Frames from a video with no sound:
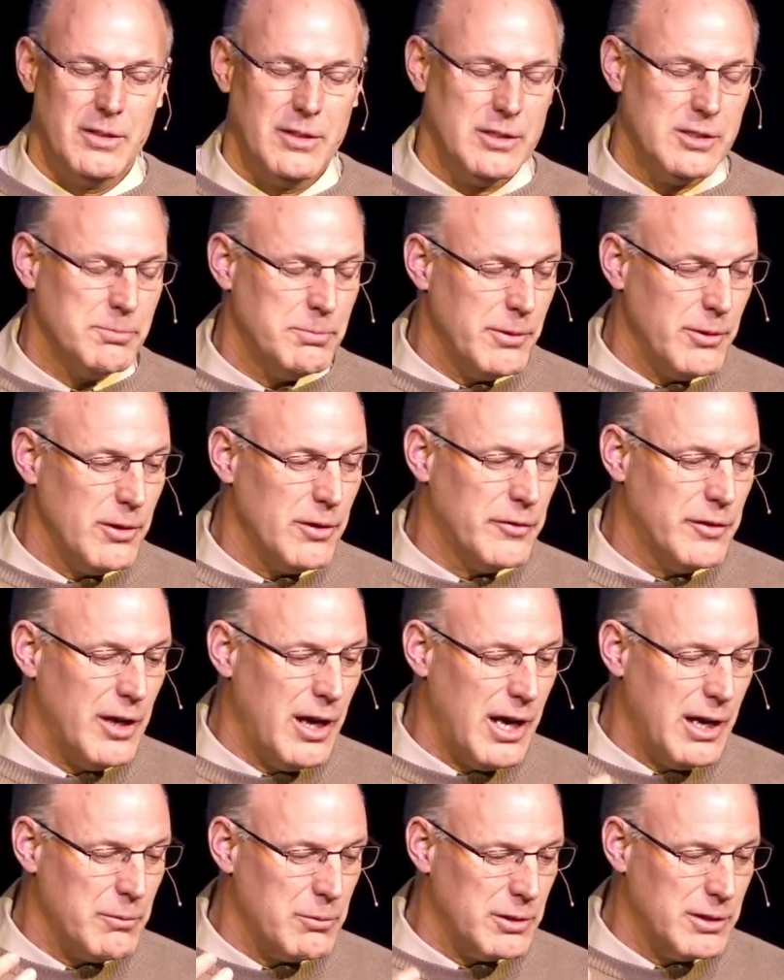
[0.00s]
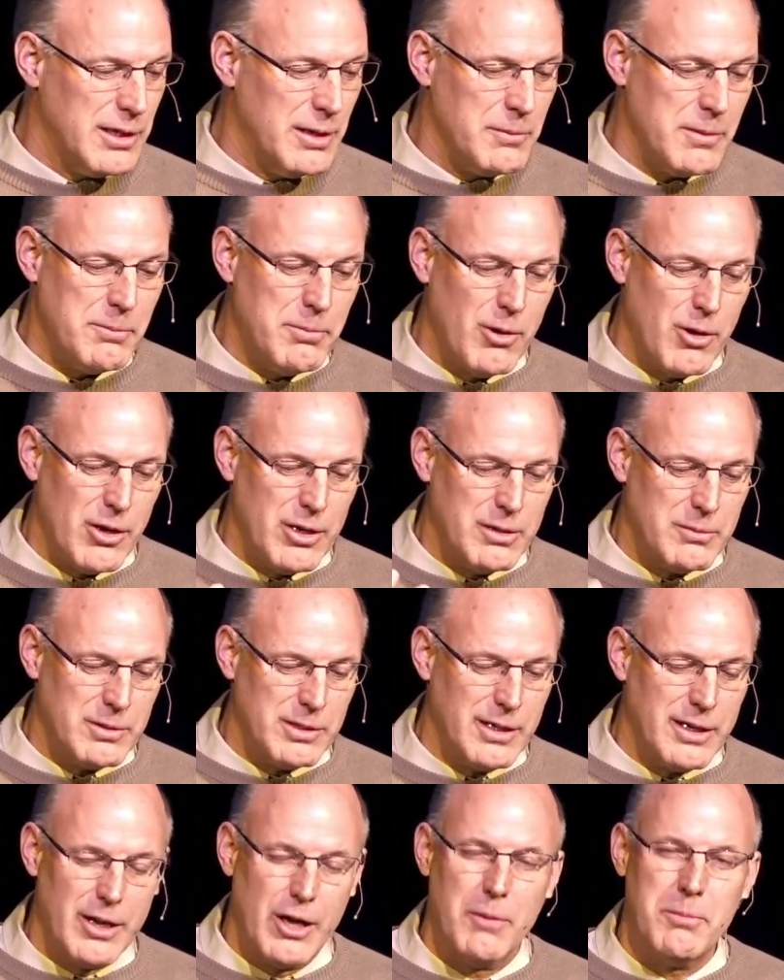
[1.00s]
The Spirit of God would come upon him
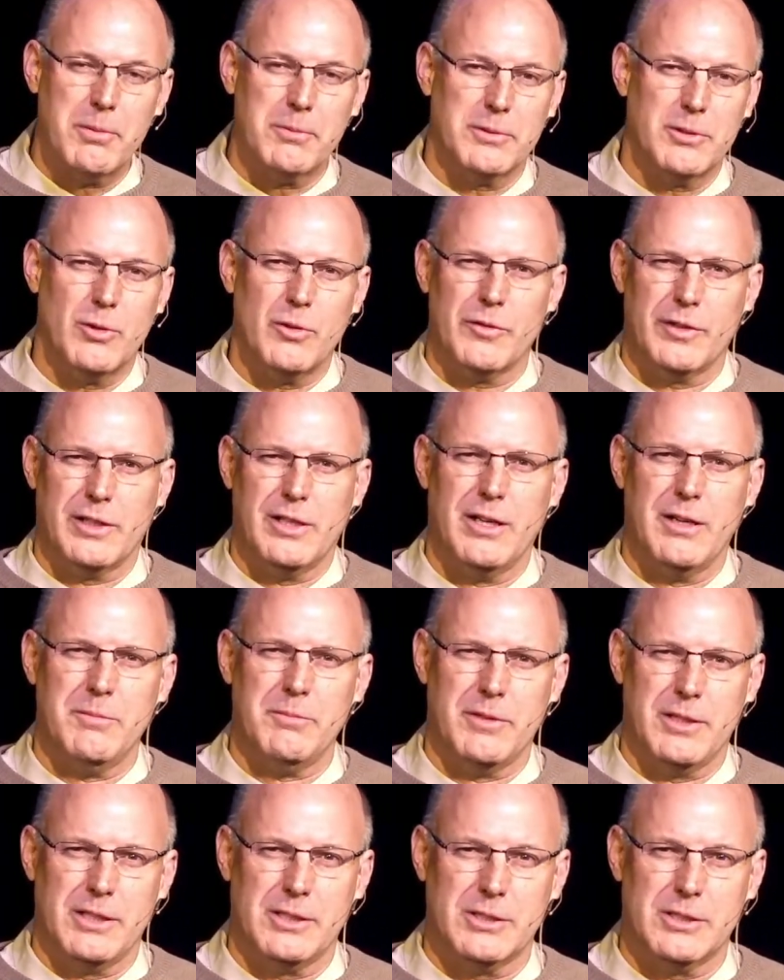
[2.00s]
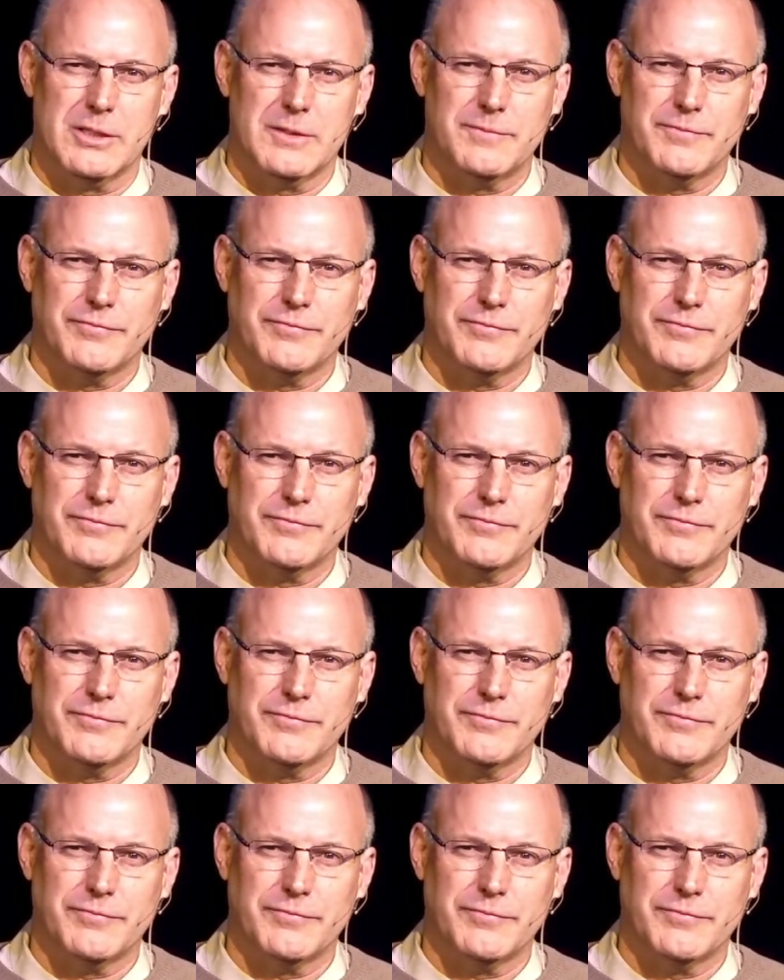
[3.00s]
and help him to overcome this,